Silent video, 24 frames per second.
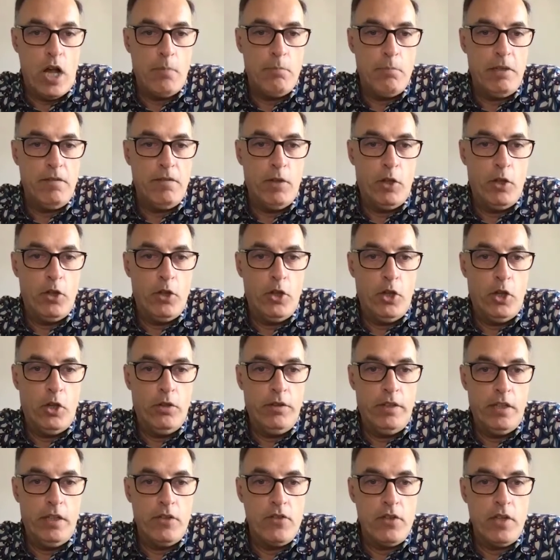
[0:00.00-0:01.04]
even though
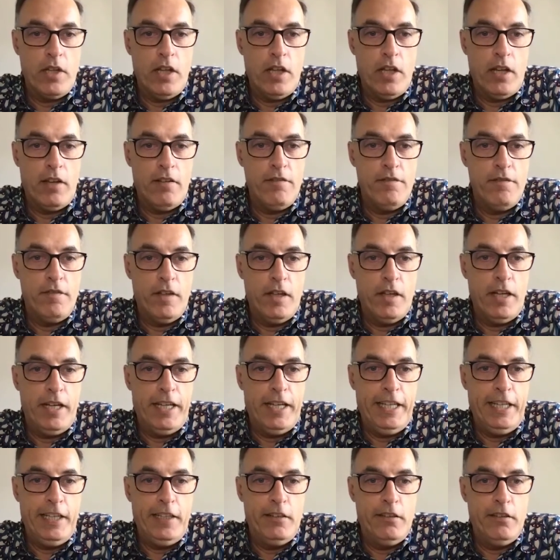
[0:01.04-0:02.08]
there's a lot of
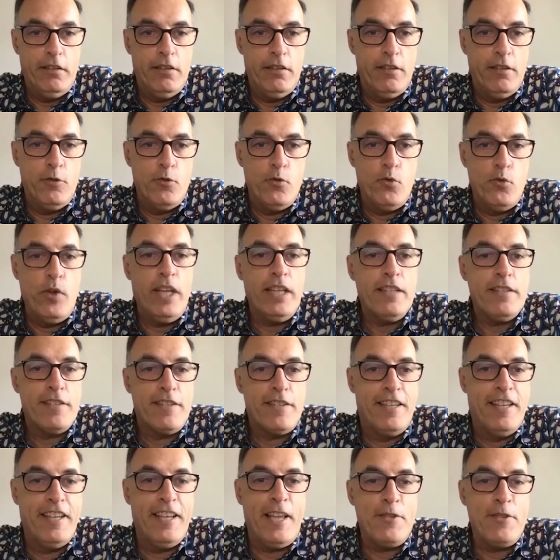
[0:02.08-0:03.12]
hidden
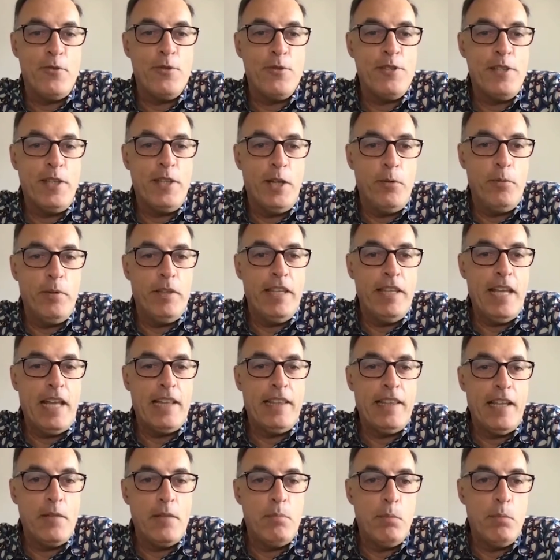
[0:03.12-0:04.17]
risk associated with
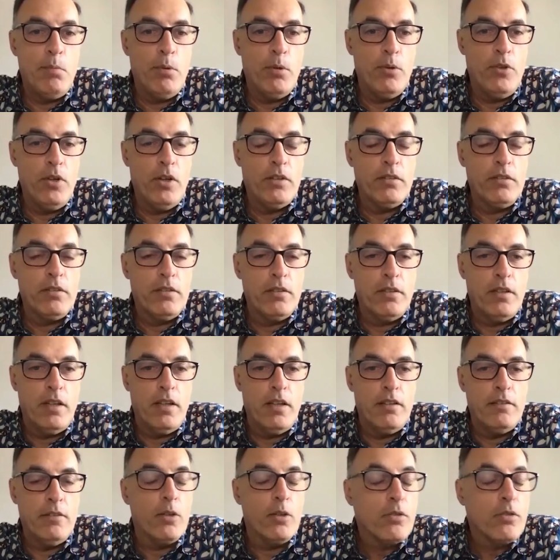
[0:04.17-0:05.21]
that people
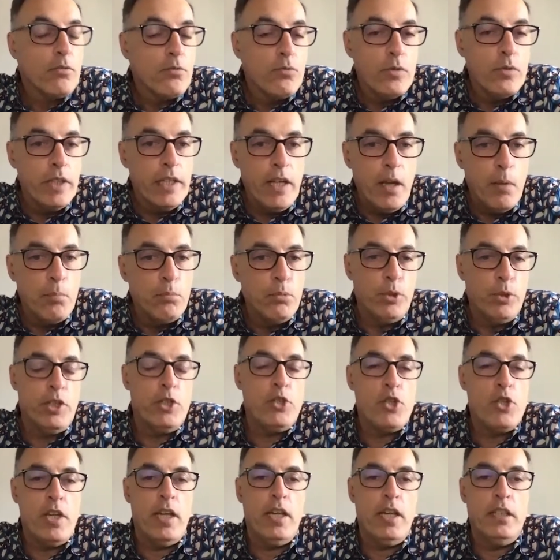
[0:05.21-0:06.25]
don't really
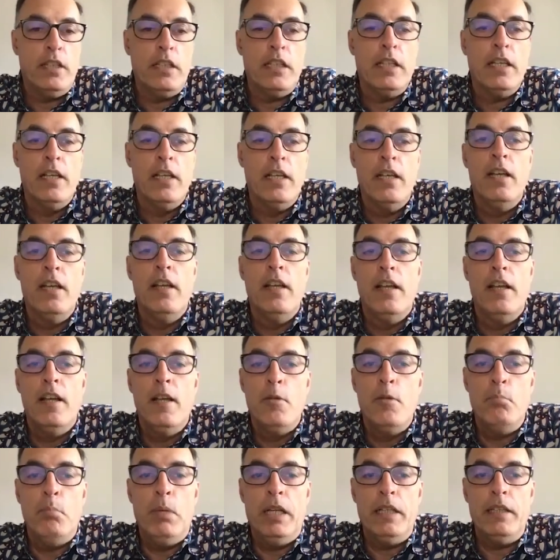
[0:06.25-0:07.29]
appreciate.
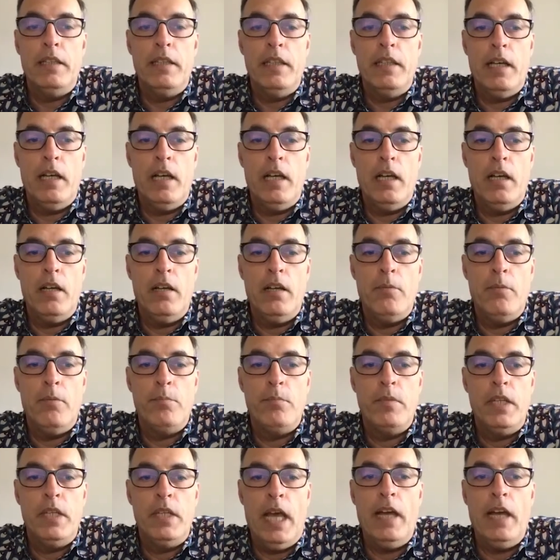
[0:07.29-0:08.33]
But
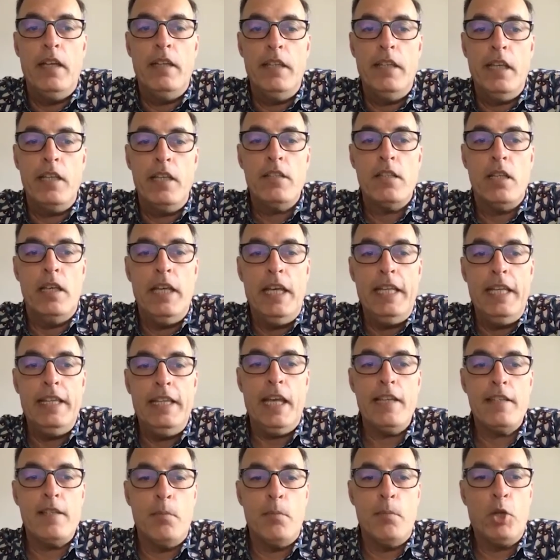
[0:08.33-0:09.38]
it
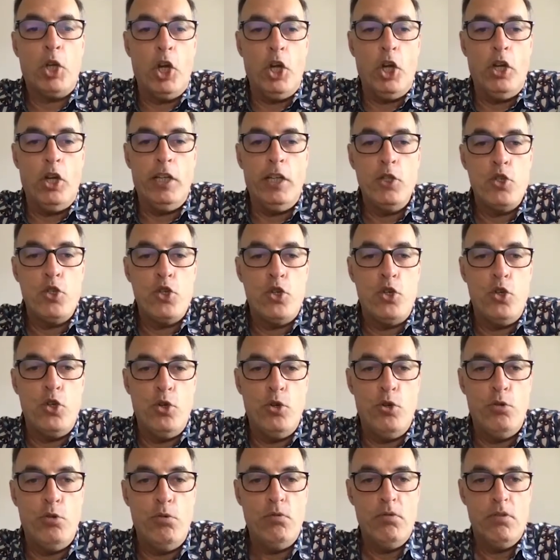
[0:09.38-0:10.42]
takes some courage
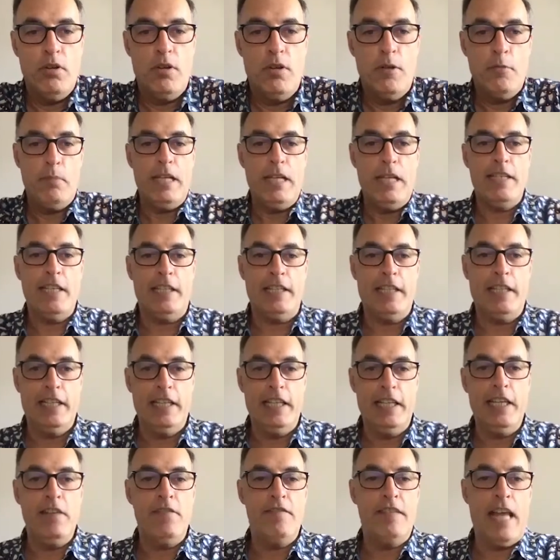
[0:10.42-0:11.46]
to basically
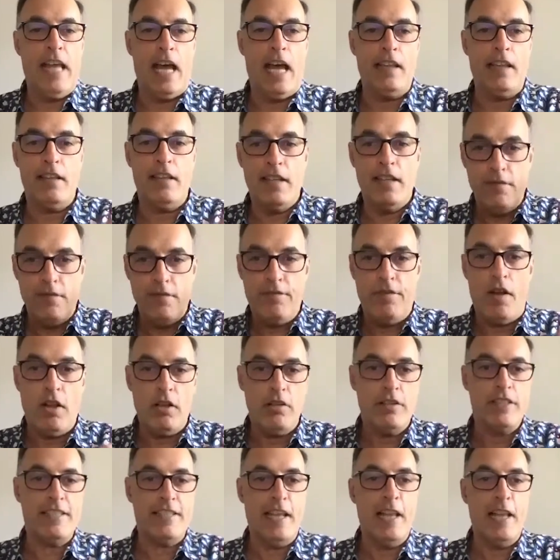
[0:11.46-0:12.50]
leave that
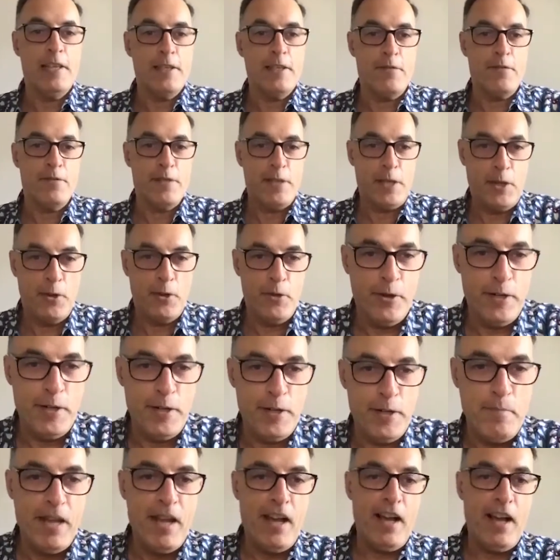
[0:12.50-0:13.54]
false sense of security
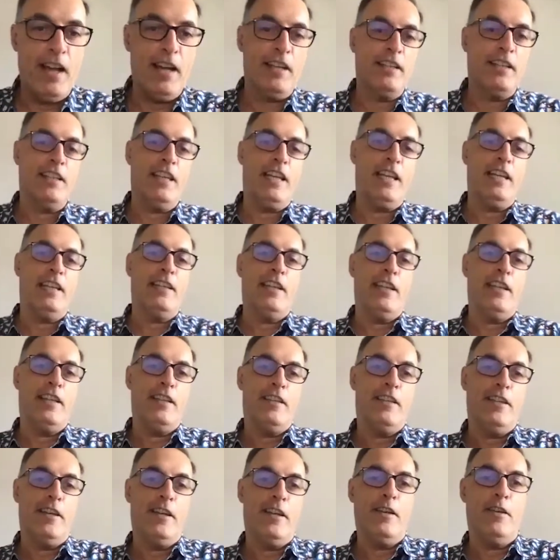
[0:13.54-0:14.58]
behind and
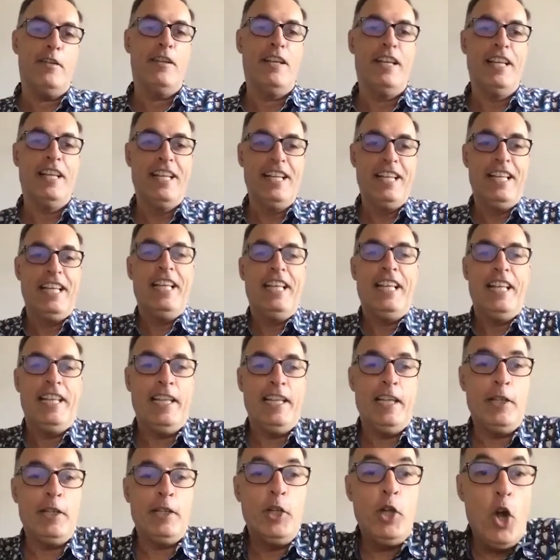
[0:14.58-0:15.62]

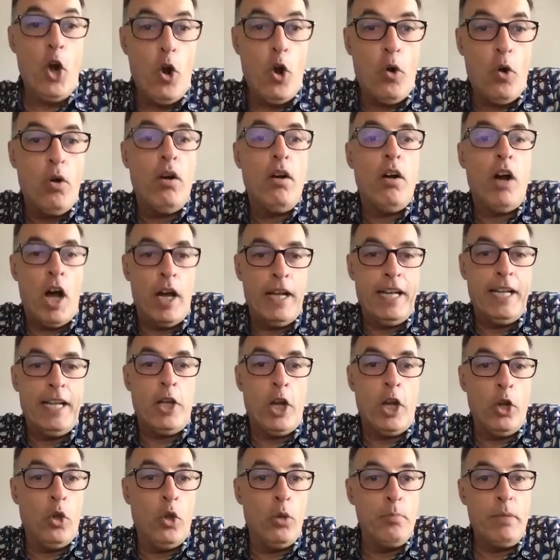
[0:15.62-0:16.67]
then go on it
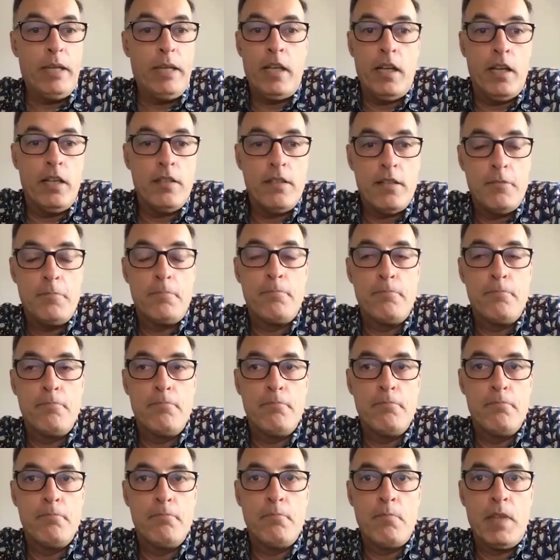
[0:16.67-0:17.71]
alone. Because
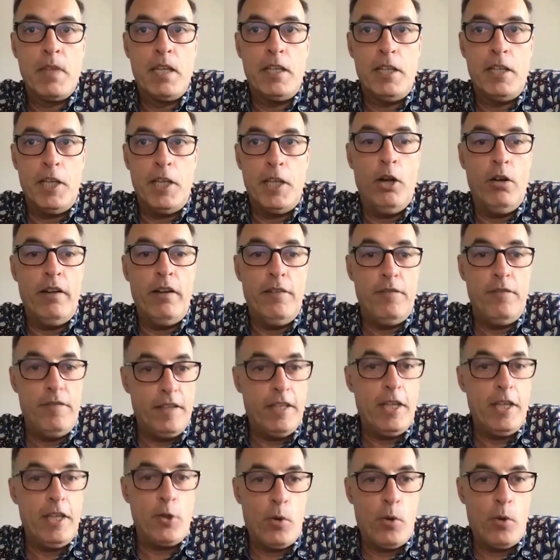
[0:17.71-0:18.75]
if it
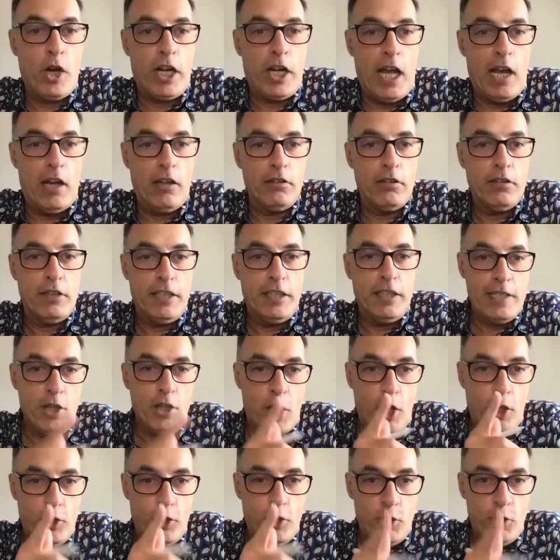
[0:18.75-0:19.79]
doesn't work out, it's
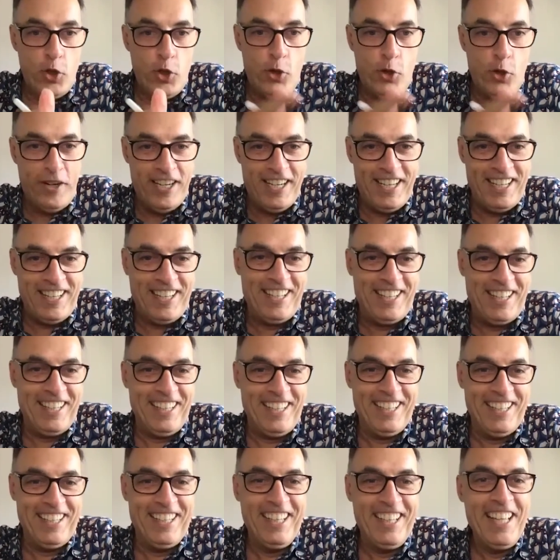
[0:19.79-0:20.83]
on you.
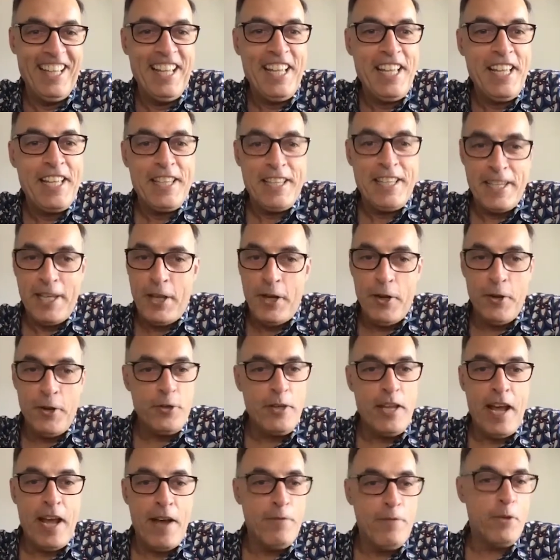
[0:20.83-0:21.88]

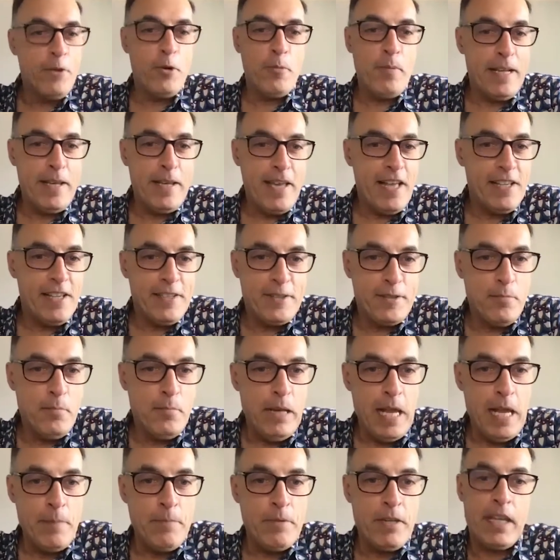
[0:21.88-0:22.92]
You have nobody else to
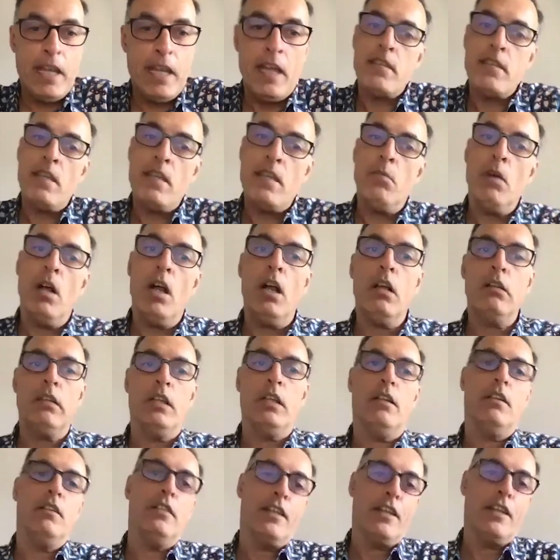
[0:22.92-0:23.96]
blame. You can't say, well,
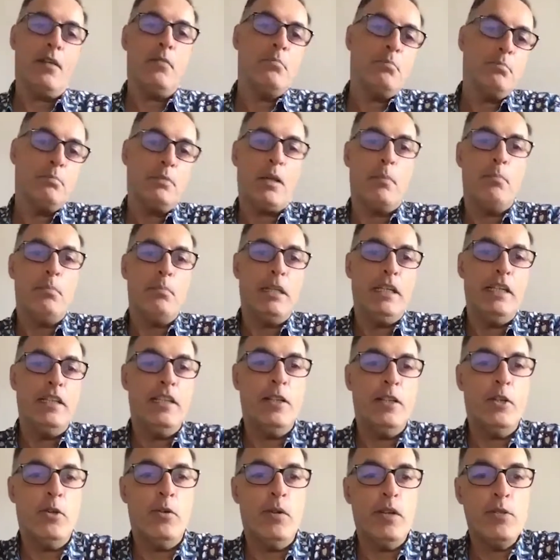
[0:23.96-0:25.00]
the company
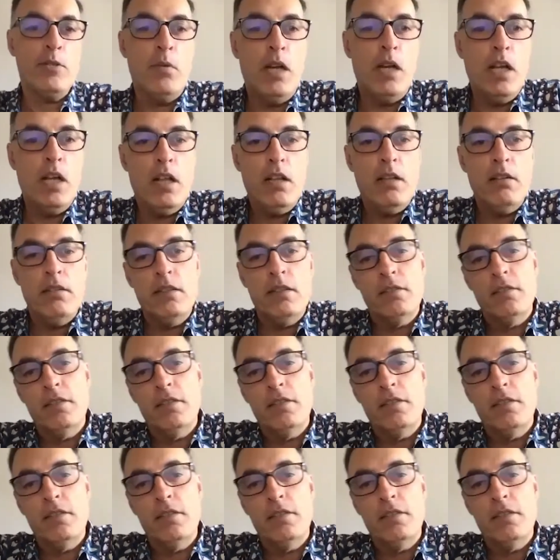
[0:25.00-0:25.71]
didn't go as well, and.